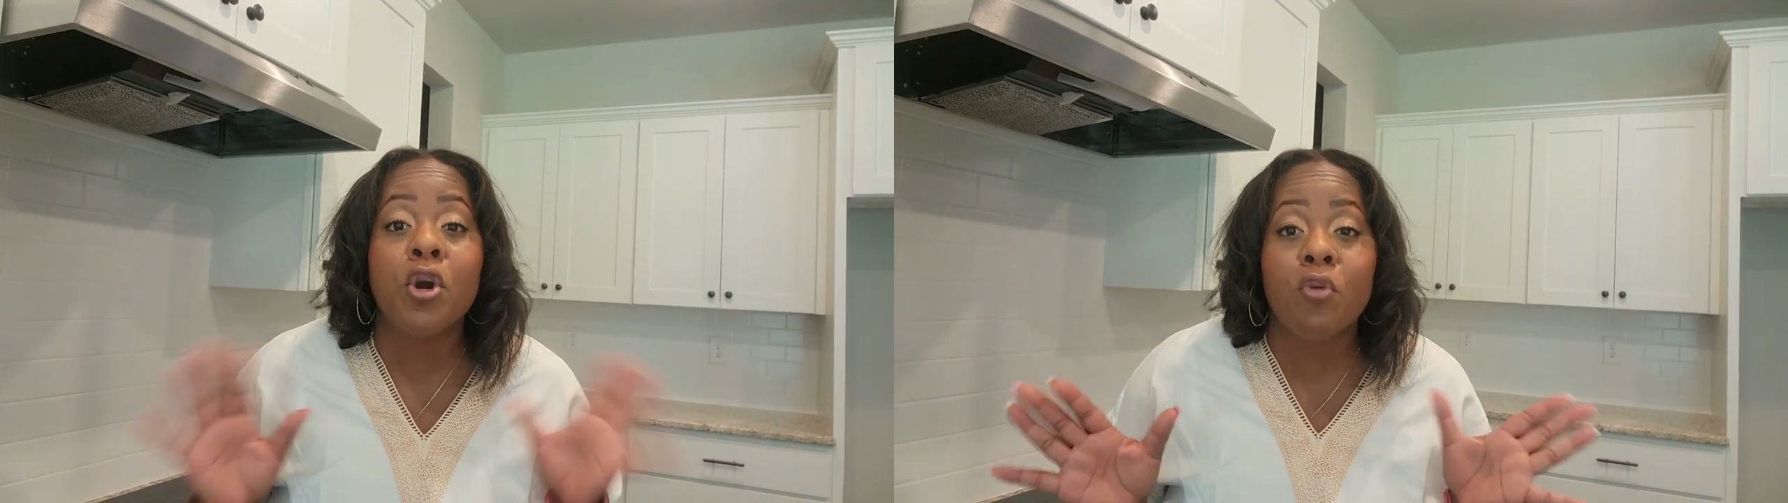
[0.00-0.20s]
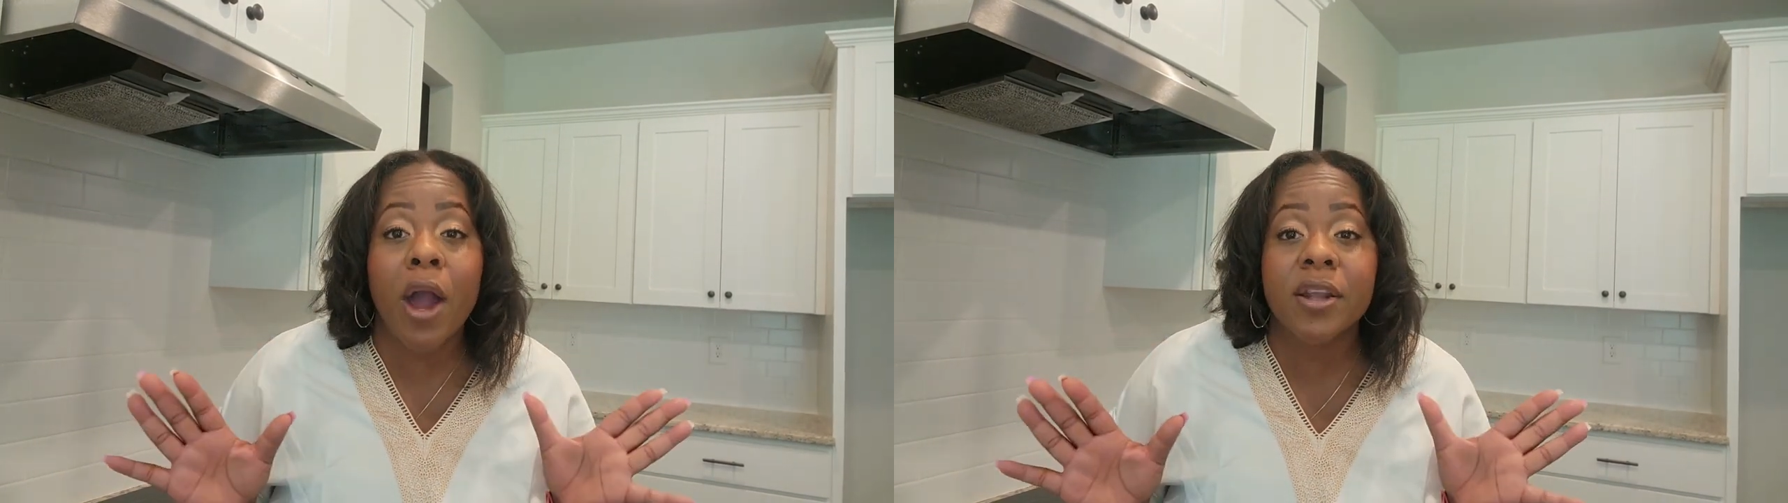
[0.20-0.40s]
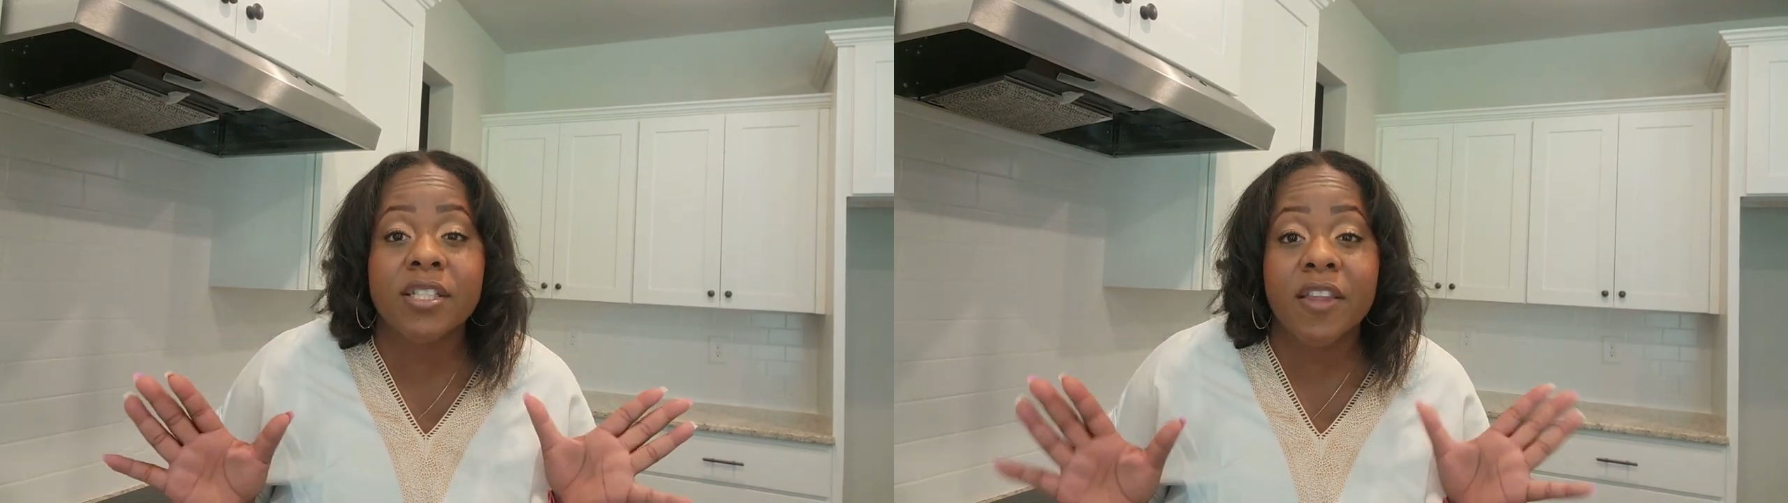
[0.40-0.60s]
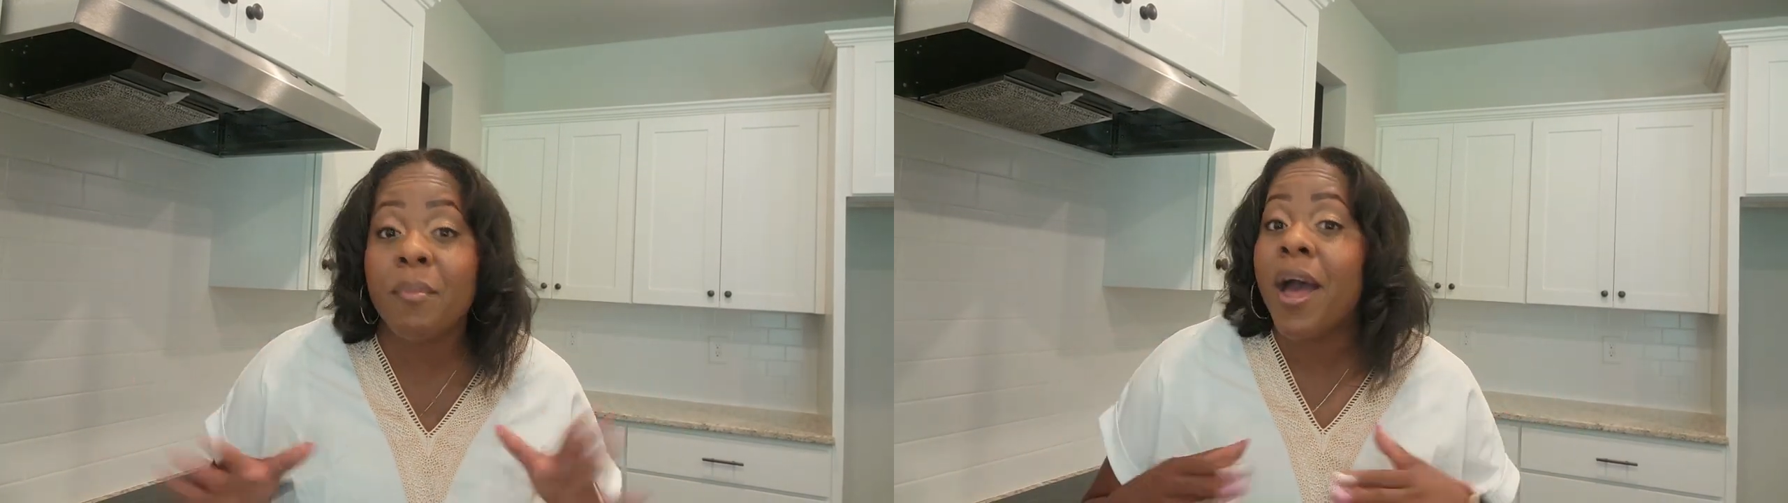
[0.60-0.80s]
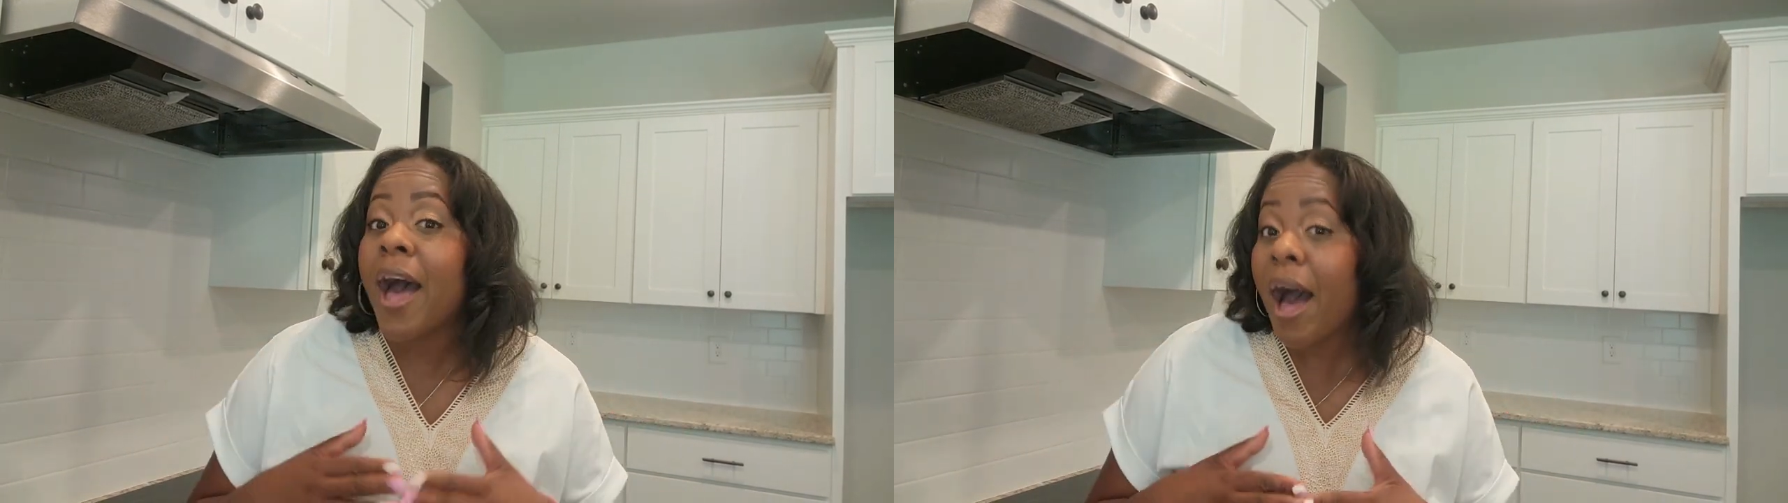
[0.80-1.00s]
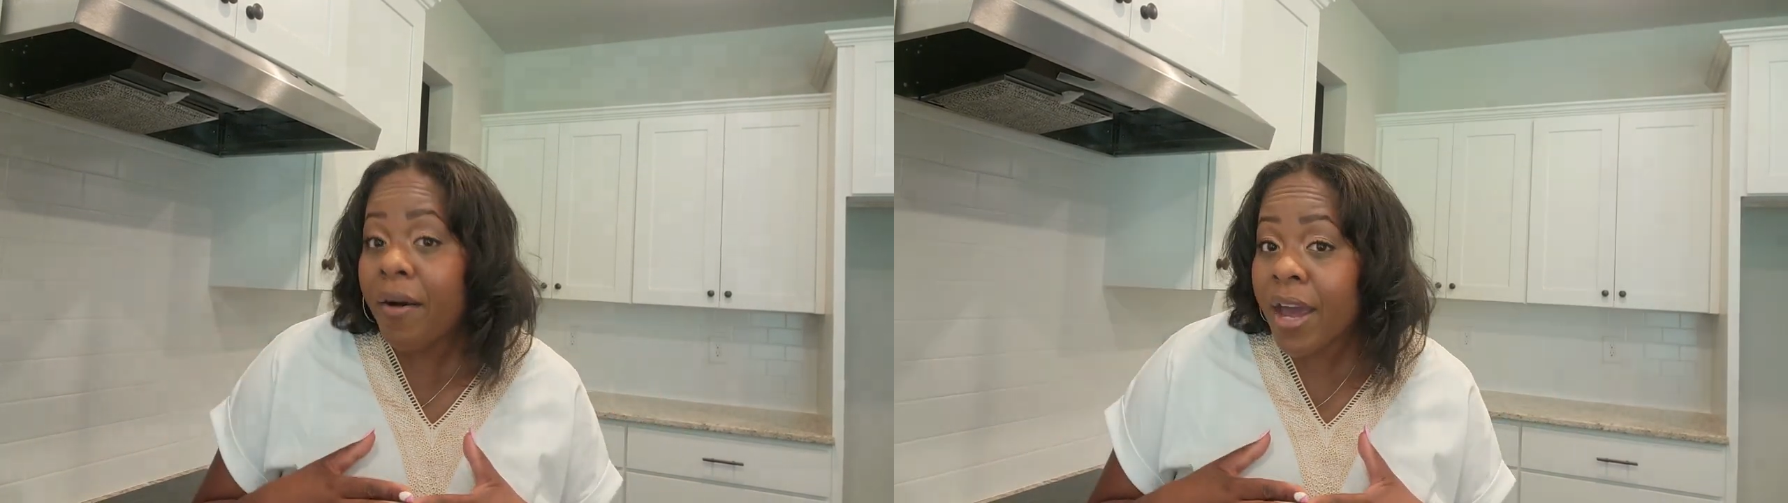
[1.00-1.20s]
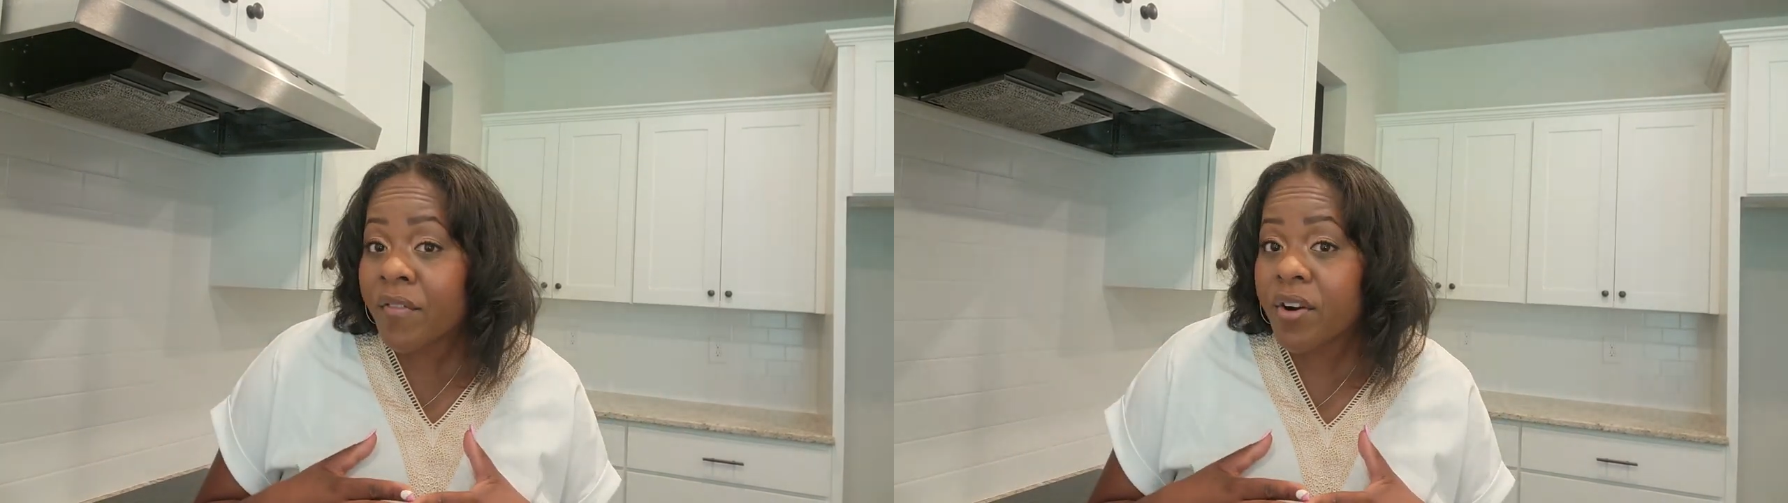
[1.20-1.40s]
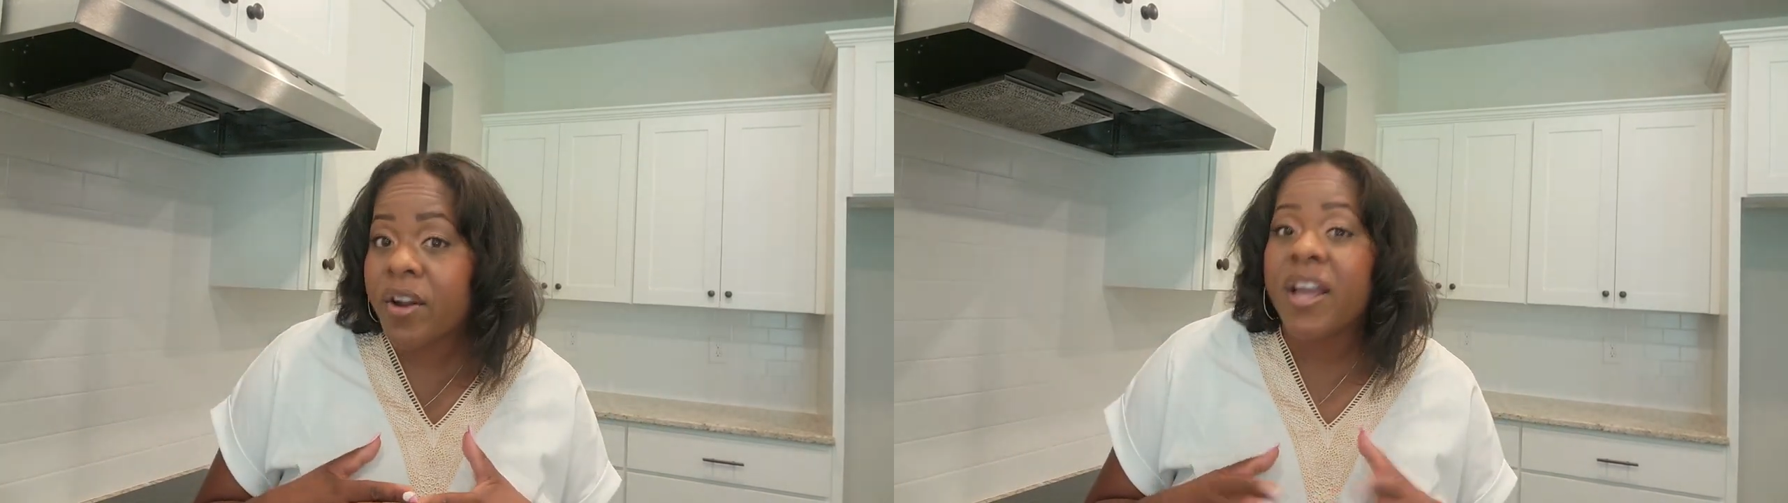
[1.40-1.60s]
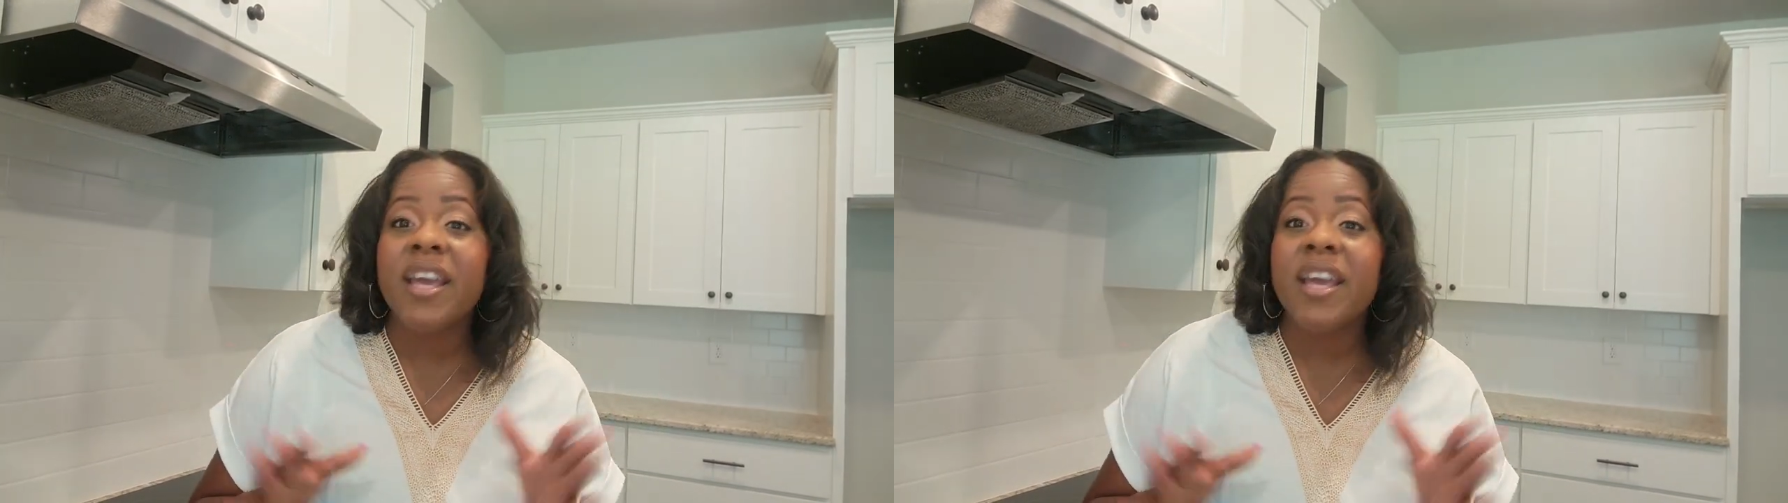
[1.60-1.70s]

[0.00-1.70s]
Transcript: crowded to them. However,